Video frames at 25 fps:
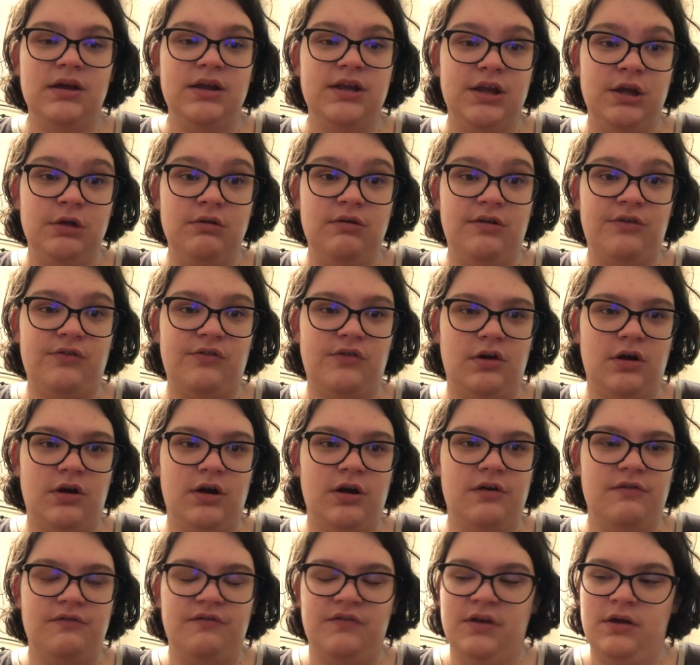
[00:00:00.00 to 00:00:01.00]
You
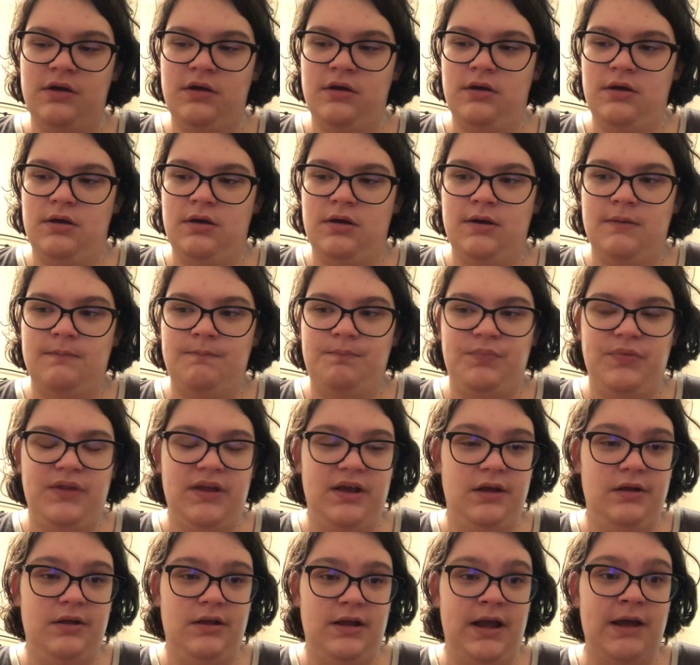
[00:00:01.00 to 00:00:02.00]
deserve
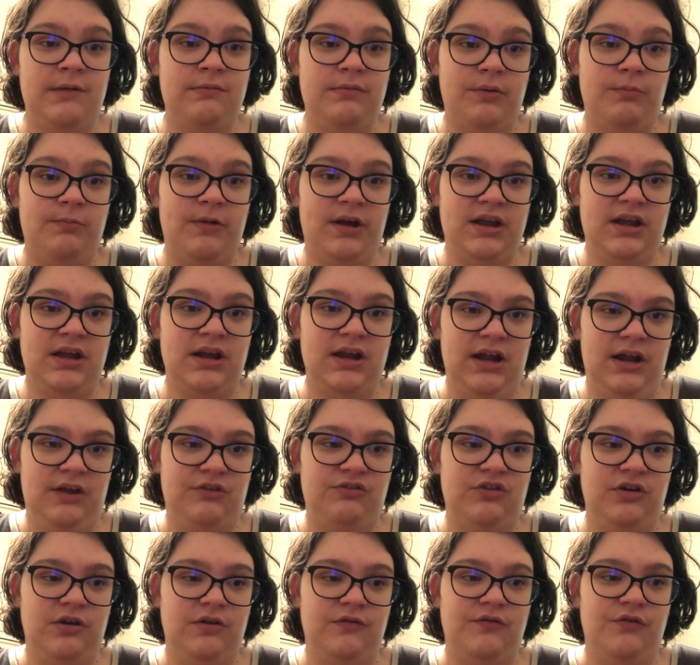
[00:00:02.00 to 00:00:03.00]
every
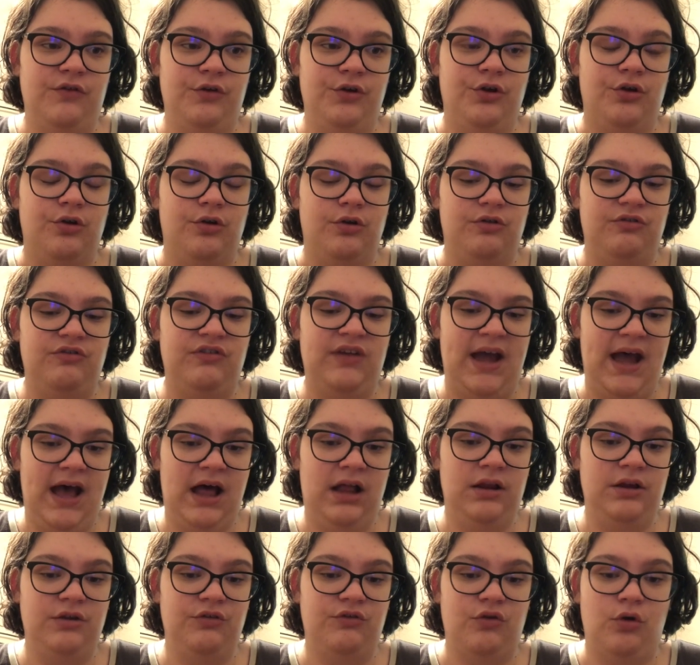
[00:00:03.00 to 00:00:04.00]
recognition for your
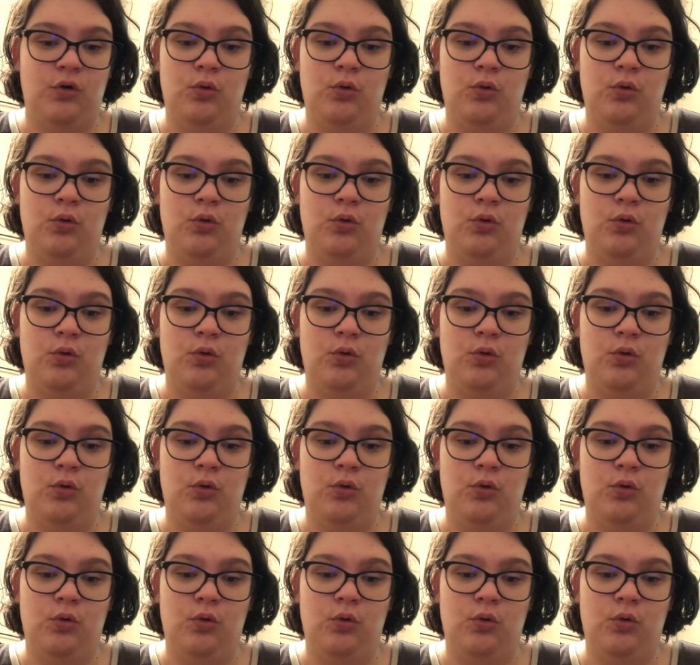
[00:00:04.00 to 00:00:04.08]
talent